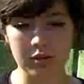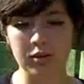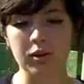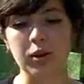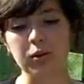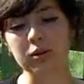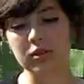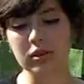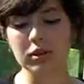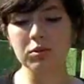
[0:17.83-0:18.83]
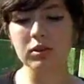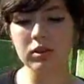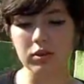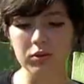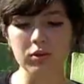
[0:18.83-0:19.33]
So Disney
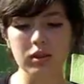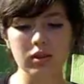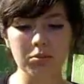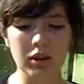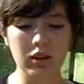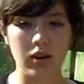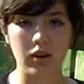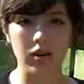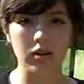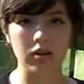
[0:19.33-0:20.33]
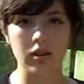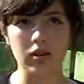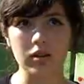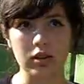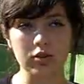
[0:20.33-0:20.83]
World, a few things that make it hard
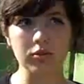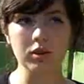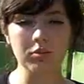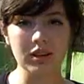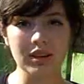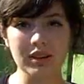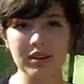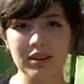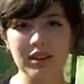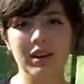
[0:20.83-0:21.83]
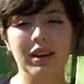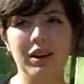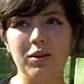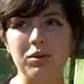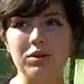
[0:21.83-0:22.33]
are the extreme heat,
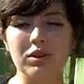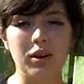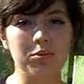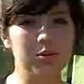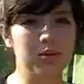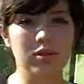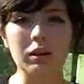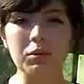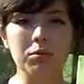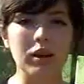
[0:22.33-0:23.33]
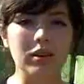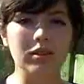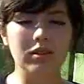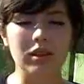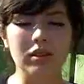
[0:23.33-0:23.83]
which comes through the summer
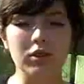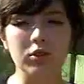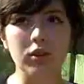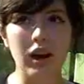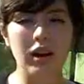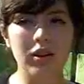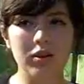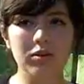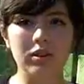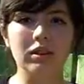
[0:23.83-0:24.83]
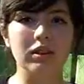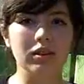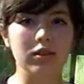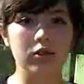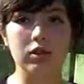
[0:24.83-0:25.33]
months, and then the crowds, and
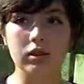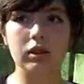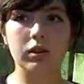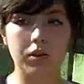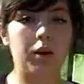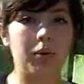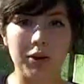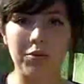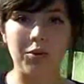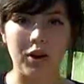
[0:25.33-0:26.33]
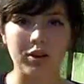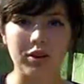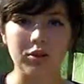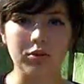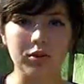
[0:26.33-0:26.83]
then just the amount of
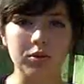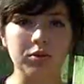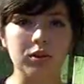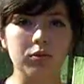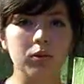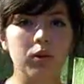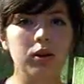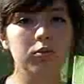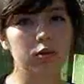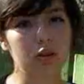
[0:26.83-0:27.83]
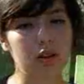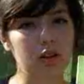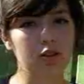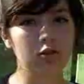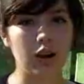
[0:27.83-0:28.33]
walking you'll do. So if you want to avoid the heat
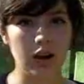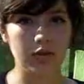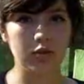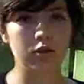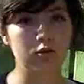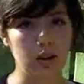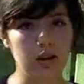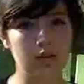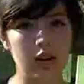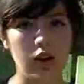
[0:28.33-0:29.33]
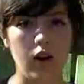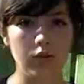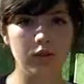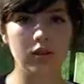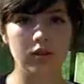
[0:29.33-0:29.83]
and the crowds, you can try staying
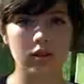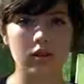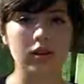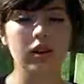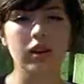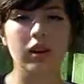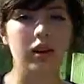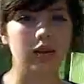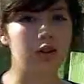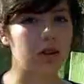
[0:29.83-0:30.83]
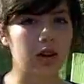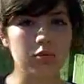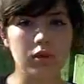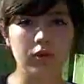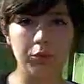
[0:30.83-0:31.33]
off season in like
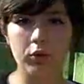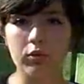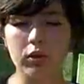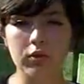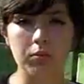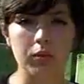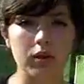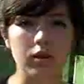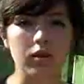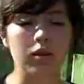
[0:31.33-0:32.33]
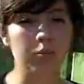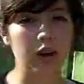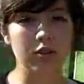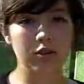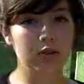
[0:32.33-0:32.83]
January, February, November.
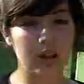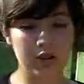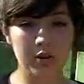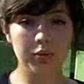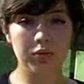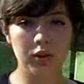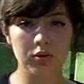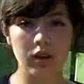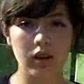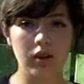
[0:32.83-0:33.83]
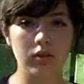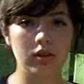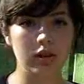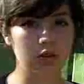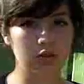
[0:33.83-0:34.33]
Prices are a lot cheaper for hotels,
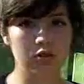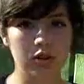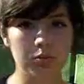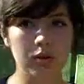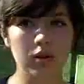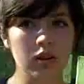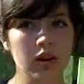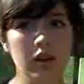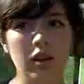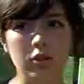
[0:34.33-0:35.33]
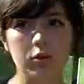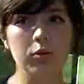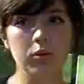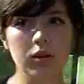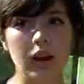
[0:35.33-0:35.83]
tickets are cheaper, it's
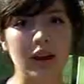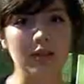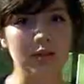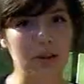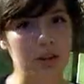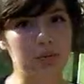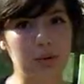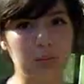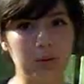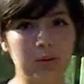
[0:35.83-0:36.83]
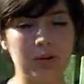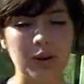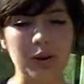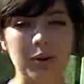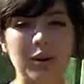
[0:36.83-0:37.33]
cooler, and there's less people.
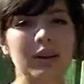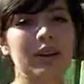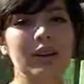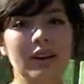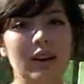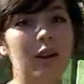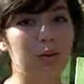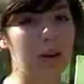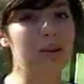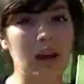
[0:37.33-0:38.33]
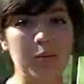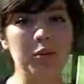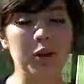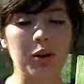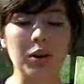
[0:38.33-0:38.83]
So a great time
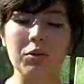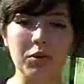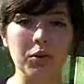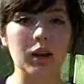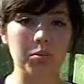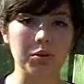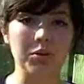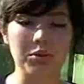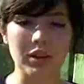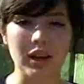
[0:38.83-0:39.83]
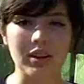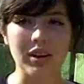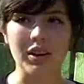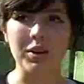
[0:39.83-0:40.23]
to go if you are able to do that.